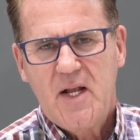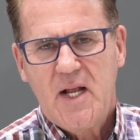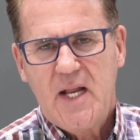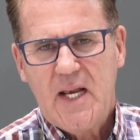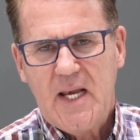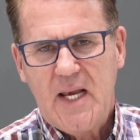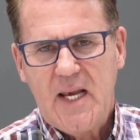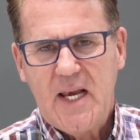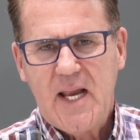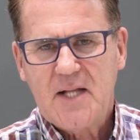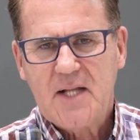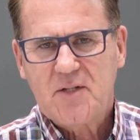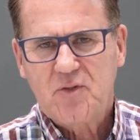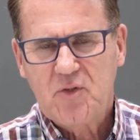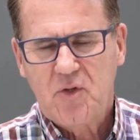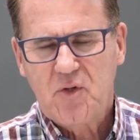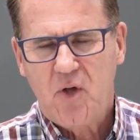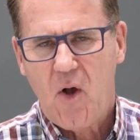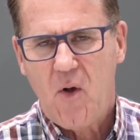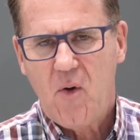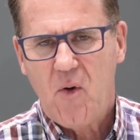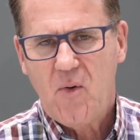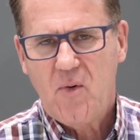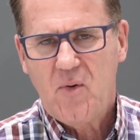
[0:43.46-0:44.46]
let
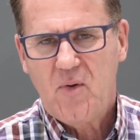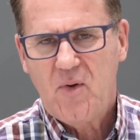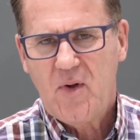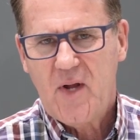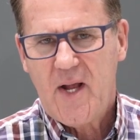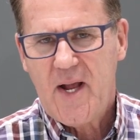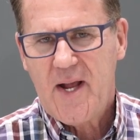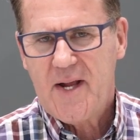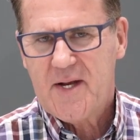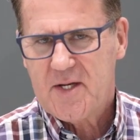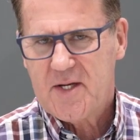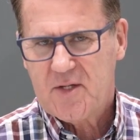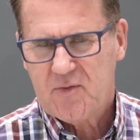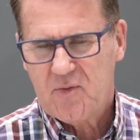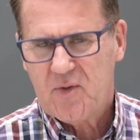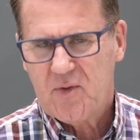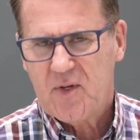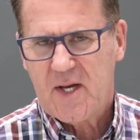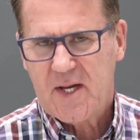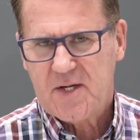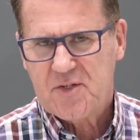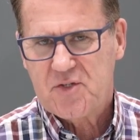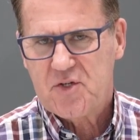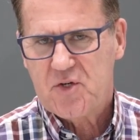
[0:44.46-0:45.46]
go, and it
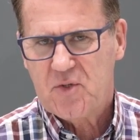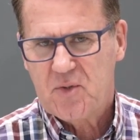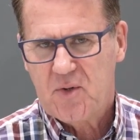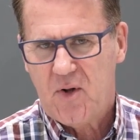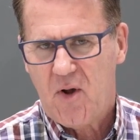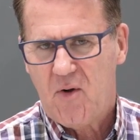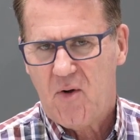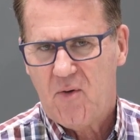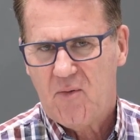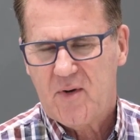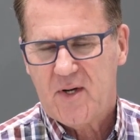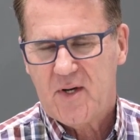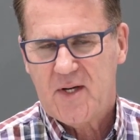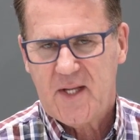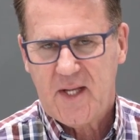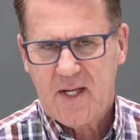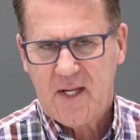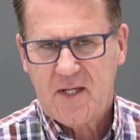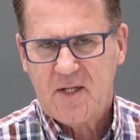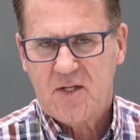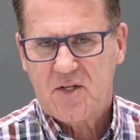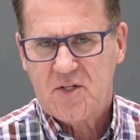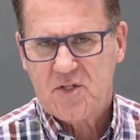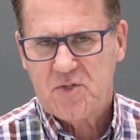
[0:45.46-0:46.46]
will let you go, where the
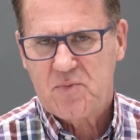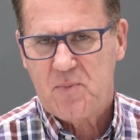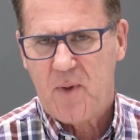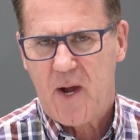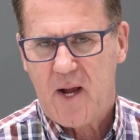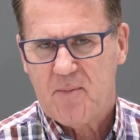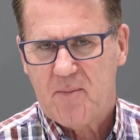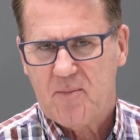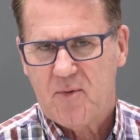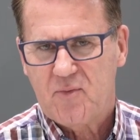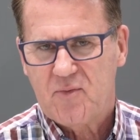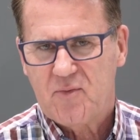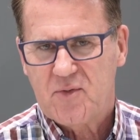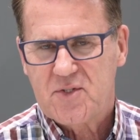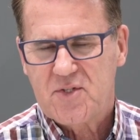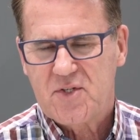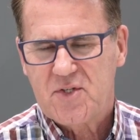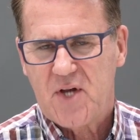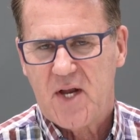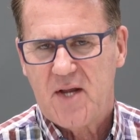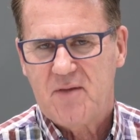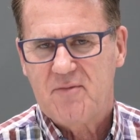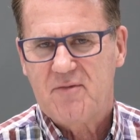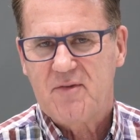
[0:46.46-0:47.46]
English Bible would
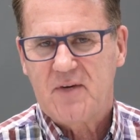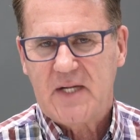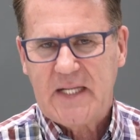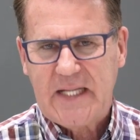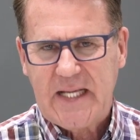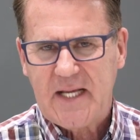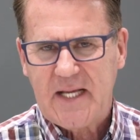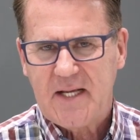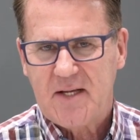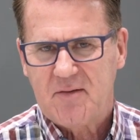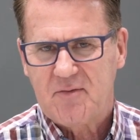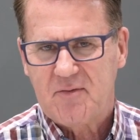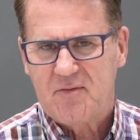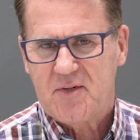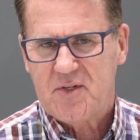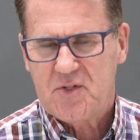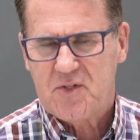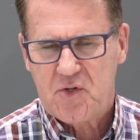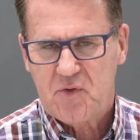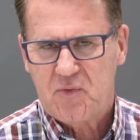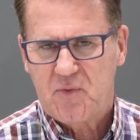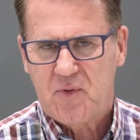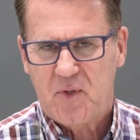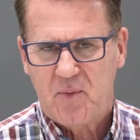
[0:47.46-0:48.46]
say, forgive,
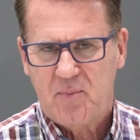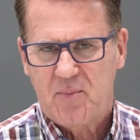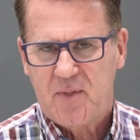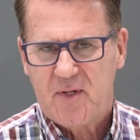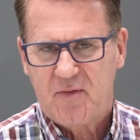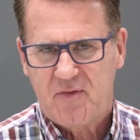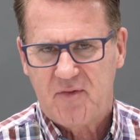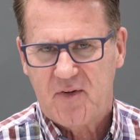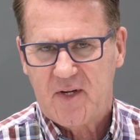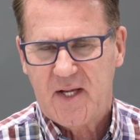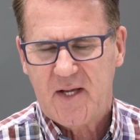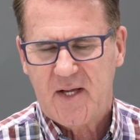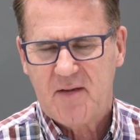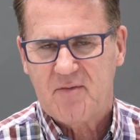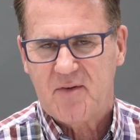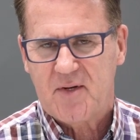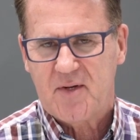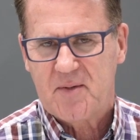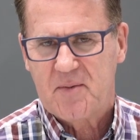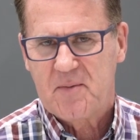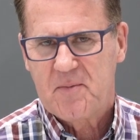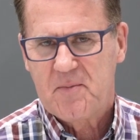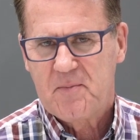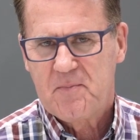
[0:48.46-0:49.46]
and you will be
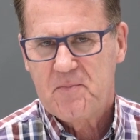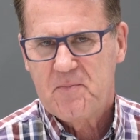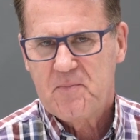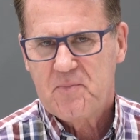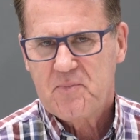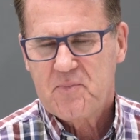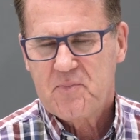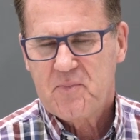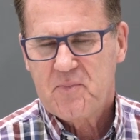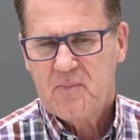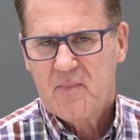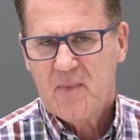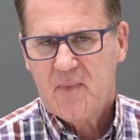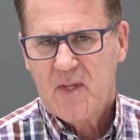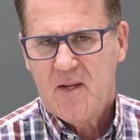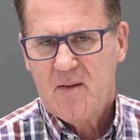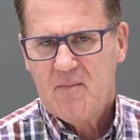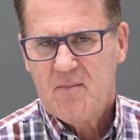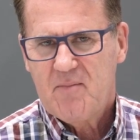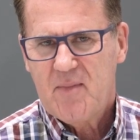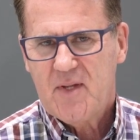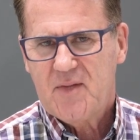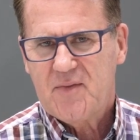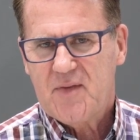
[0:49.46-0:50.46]
forgiven.
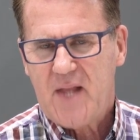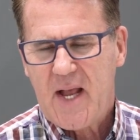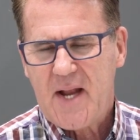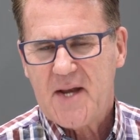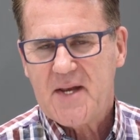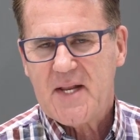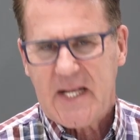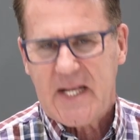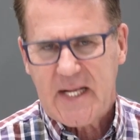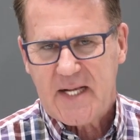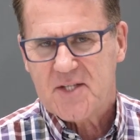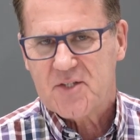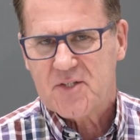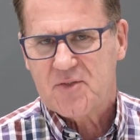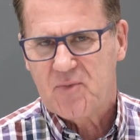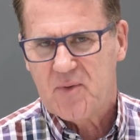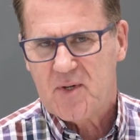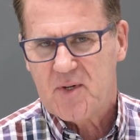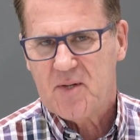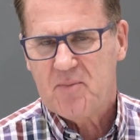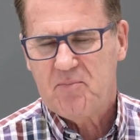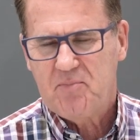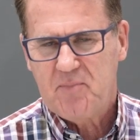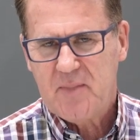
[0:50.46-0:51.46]
But that is
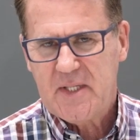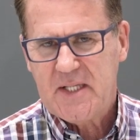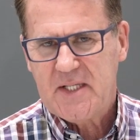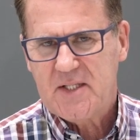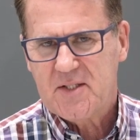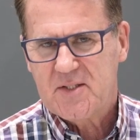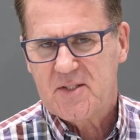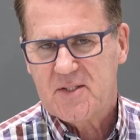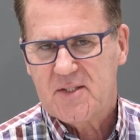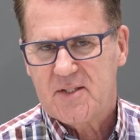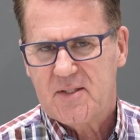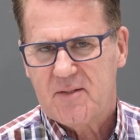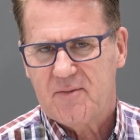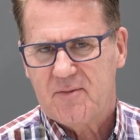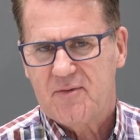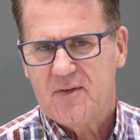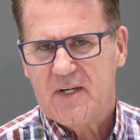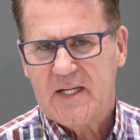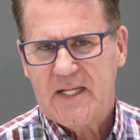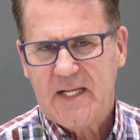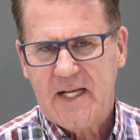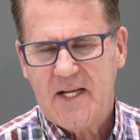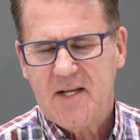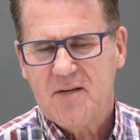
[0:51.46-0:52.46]
what it means to
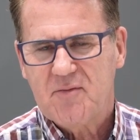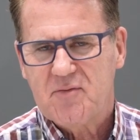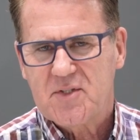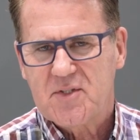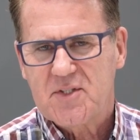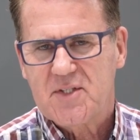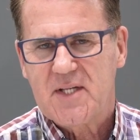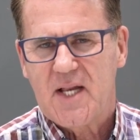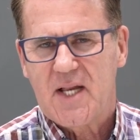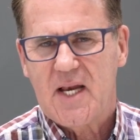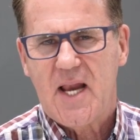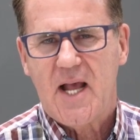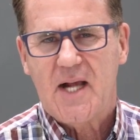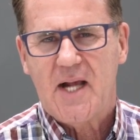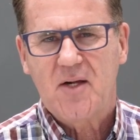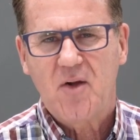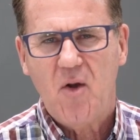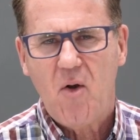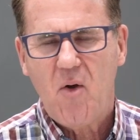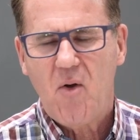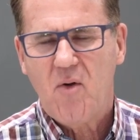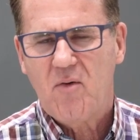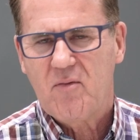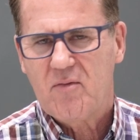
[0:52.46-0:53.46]
forgive, is to let
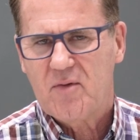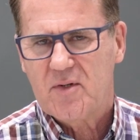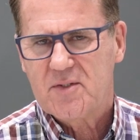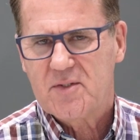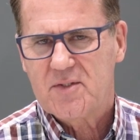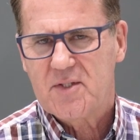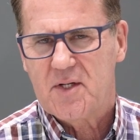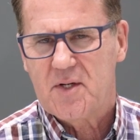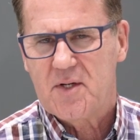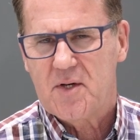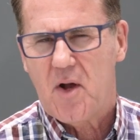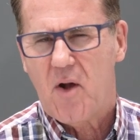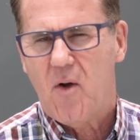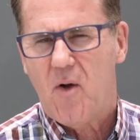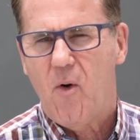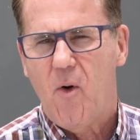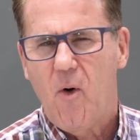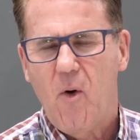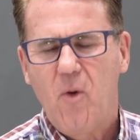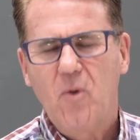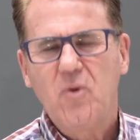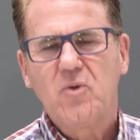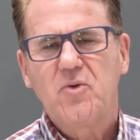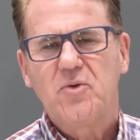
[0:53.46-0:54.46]
go of it, to not
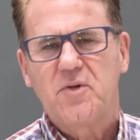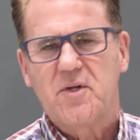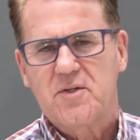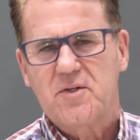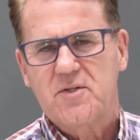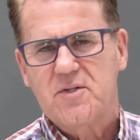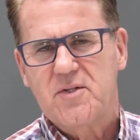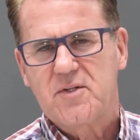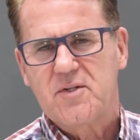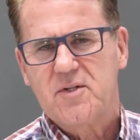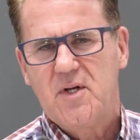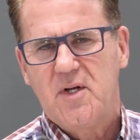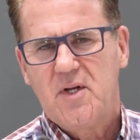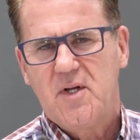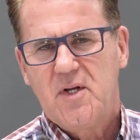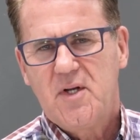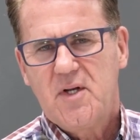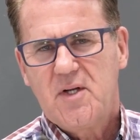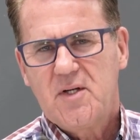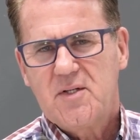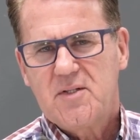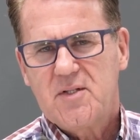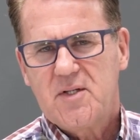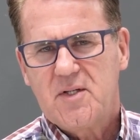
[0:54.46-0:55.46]
hold it,
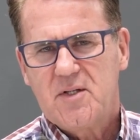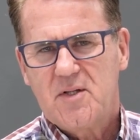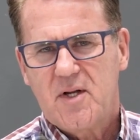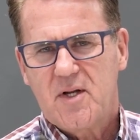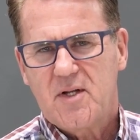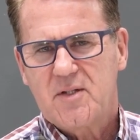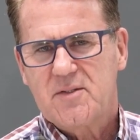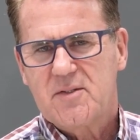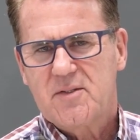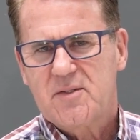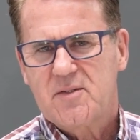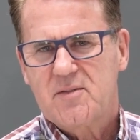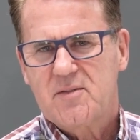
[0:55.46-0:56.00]
to not